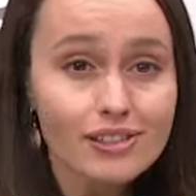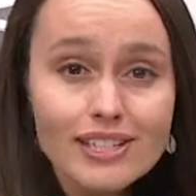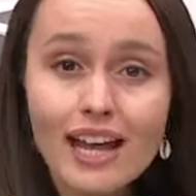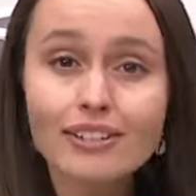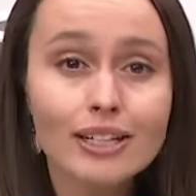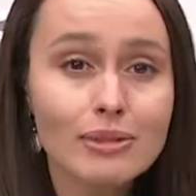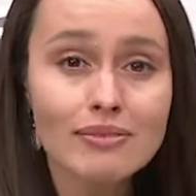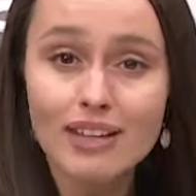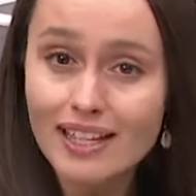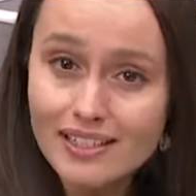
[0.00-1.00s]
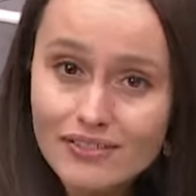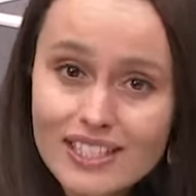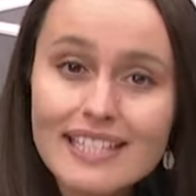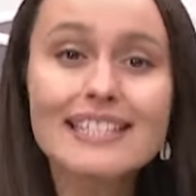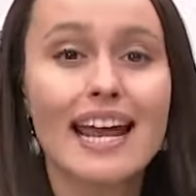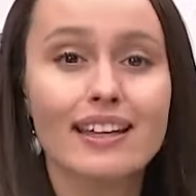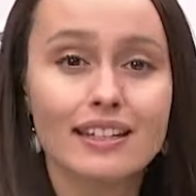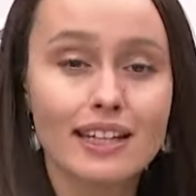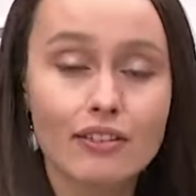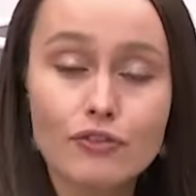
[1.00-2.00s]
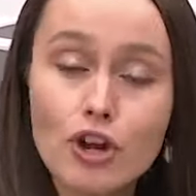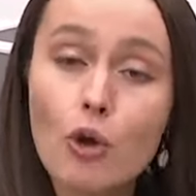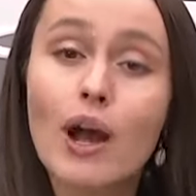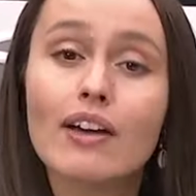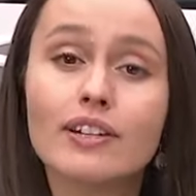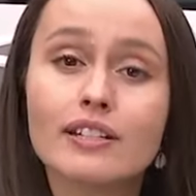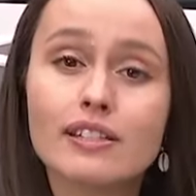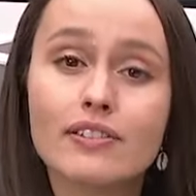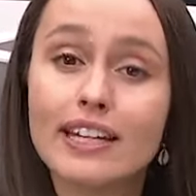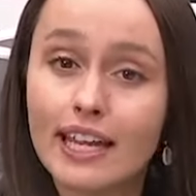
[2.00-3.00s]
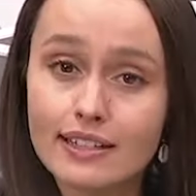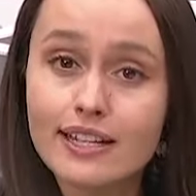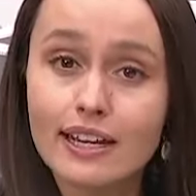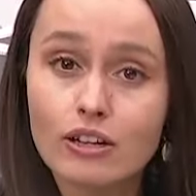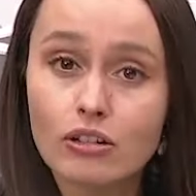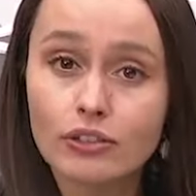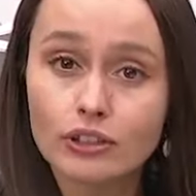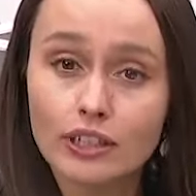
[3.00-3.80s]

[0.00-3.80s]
telling me as of today that they have no evidence of a gang takeover